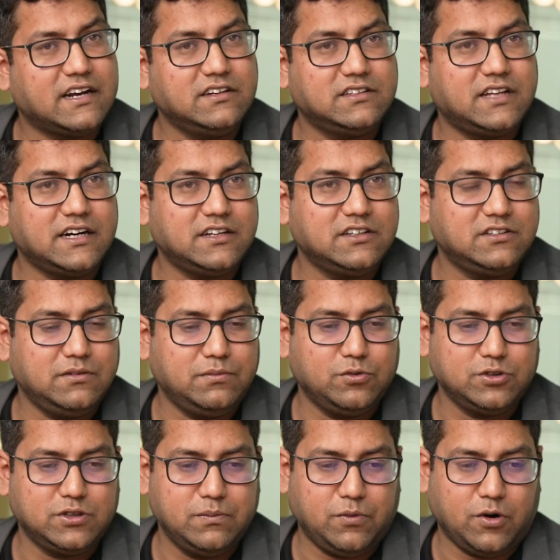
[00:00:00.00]
is the
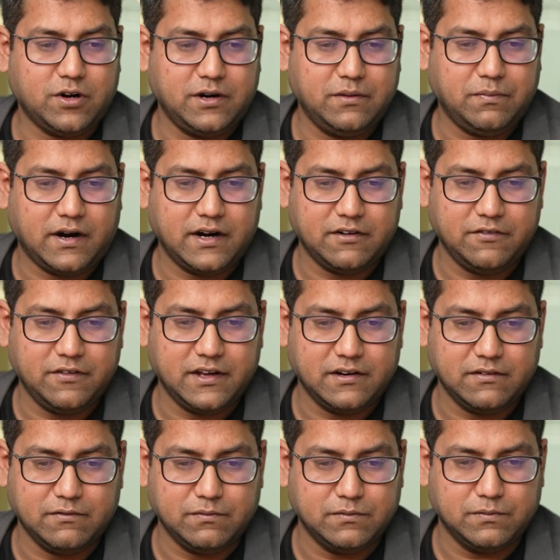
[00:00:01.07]
most important part,
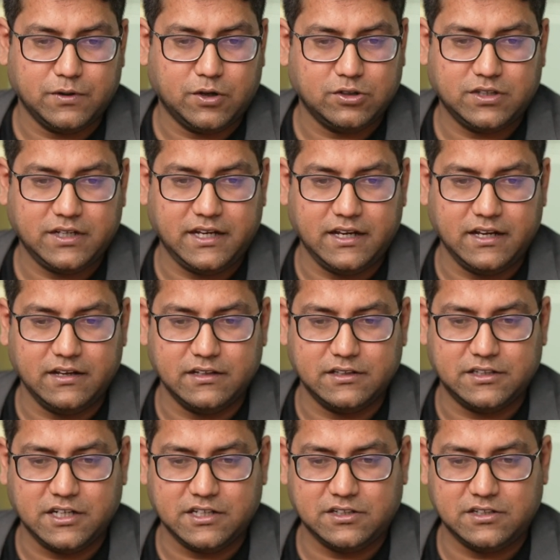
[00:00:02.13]
because see,
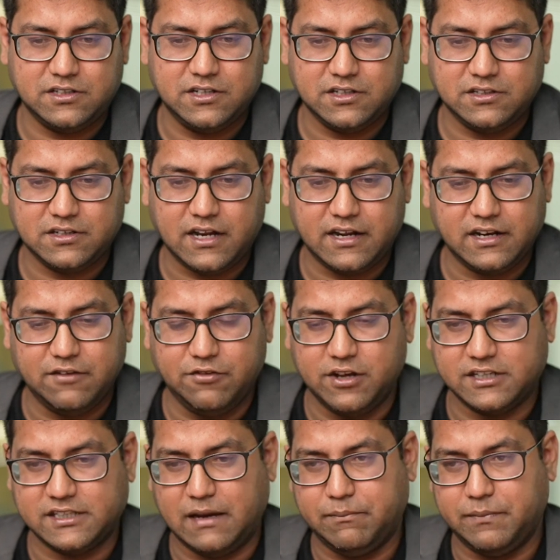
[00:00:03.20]
just I'll give you an
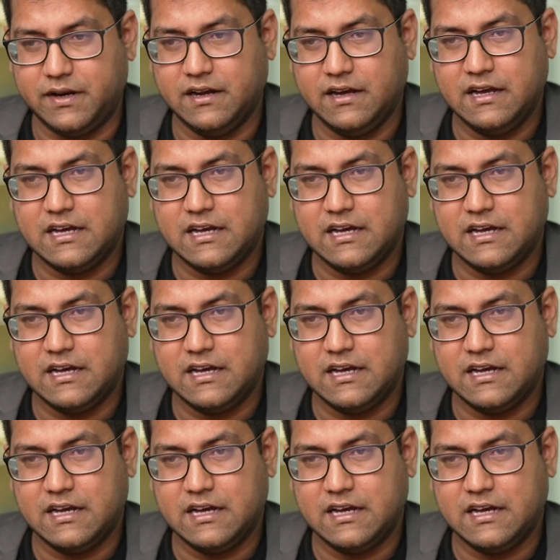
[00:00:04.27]
example.